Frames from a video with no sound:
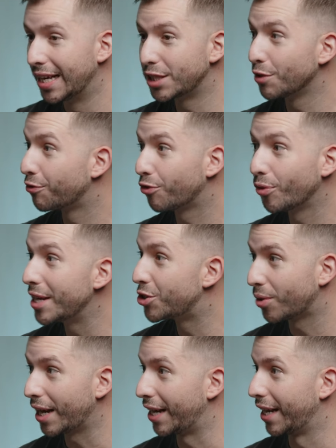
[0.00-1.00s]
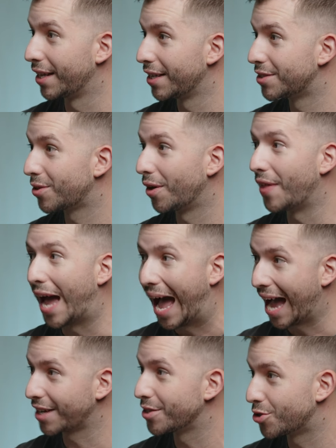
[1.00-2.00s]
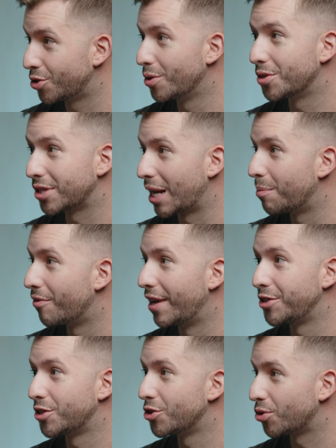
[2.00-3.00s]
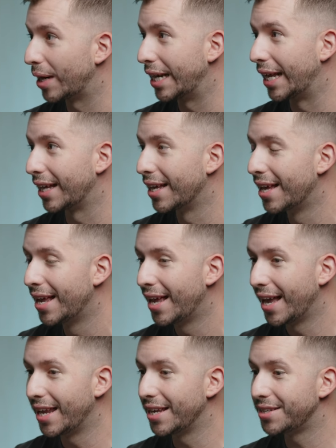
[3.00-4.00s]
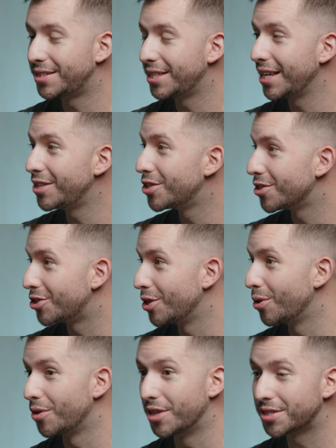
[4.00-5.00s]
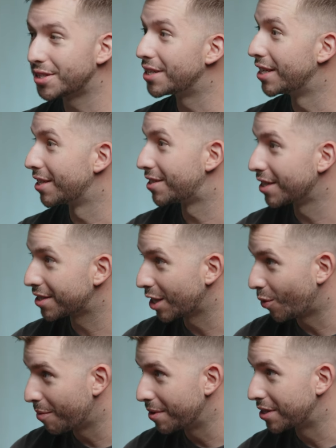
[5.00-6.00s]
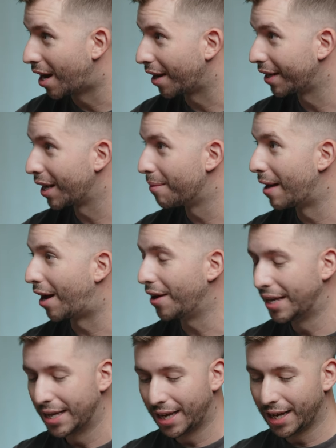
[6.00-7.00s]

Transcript: It's a free training. It's called the ACT Suicide Prevention Training. Amazing. And it teaches you the statistics that we've been talking about.